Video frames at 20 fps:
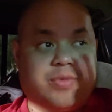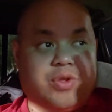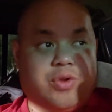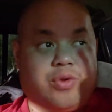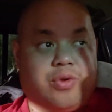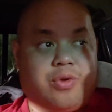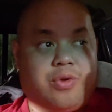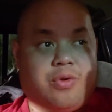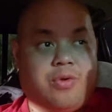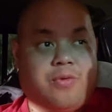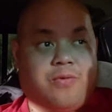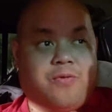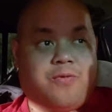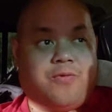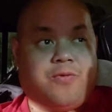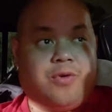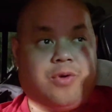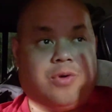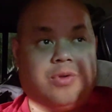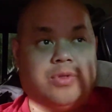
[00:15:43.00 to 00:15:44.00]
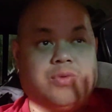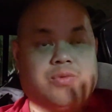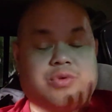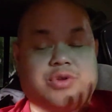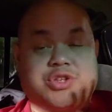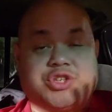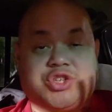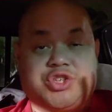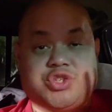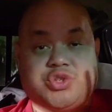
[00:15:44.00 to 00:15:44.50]
Her phone
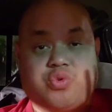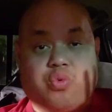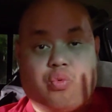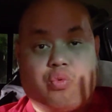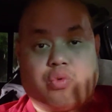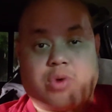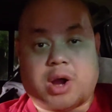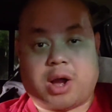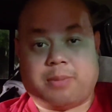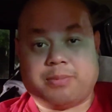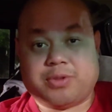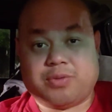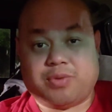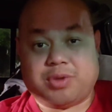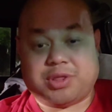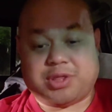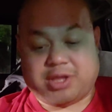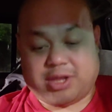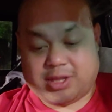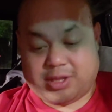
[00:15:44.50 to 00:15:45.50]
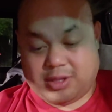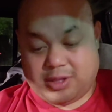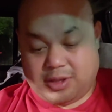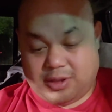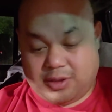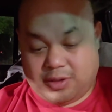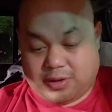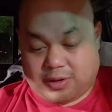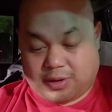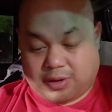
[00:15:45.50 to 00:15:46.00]
was swamped with it.
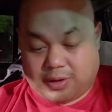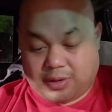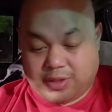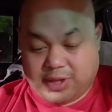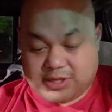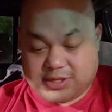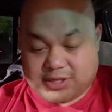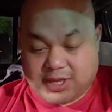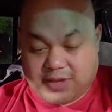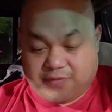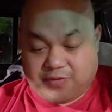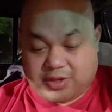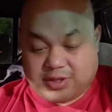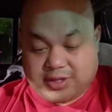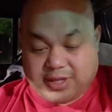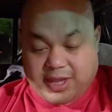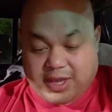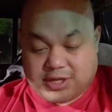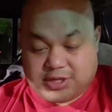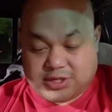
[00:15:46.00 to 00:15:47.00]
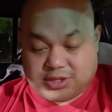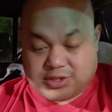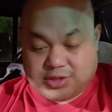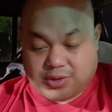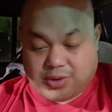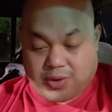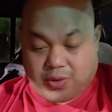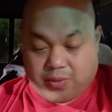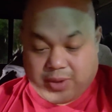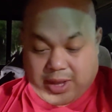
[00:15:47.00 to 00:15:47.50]
All these invitations to
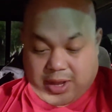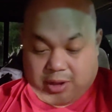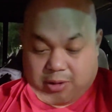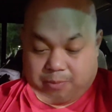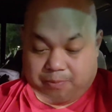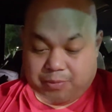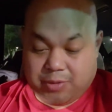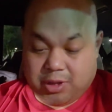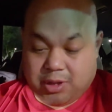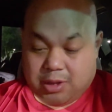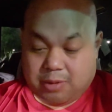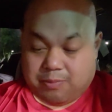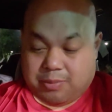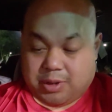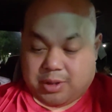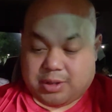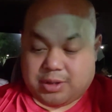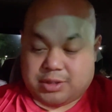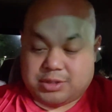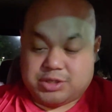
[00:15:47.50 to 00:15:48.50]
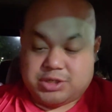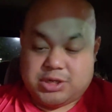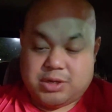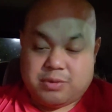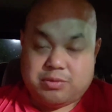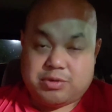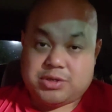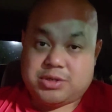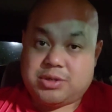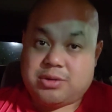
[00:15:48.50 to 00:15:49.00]
go out because she
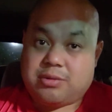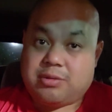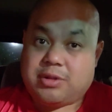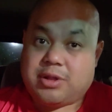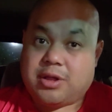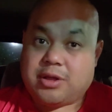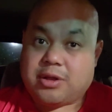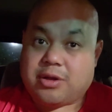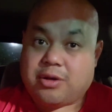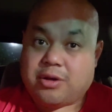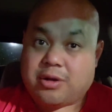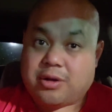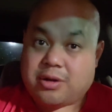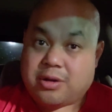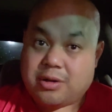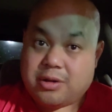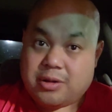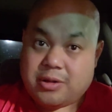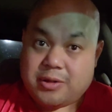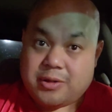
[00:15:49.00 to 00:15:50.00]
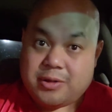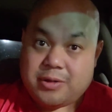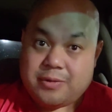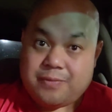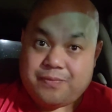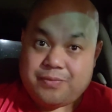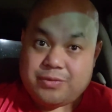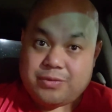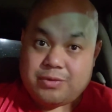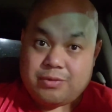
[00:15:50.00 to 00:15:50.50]
was no longer
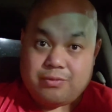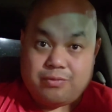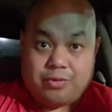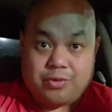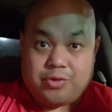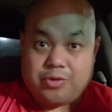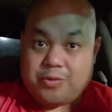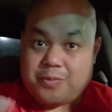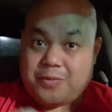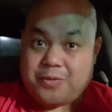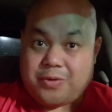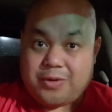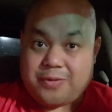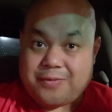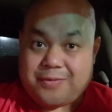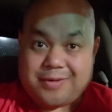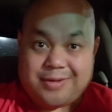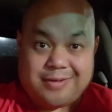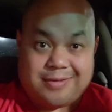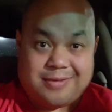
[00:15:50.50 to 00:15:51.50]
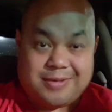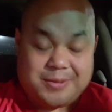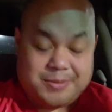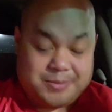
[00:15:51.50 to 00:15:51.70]
with her boyfriend.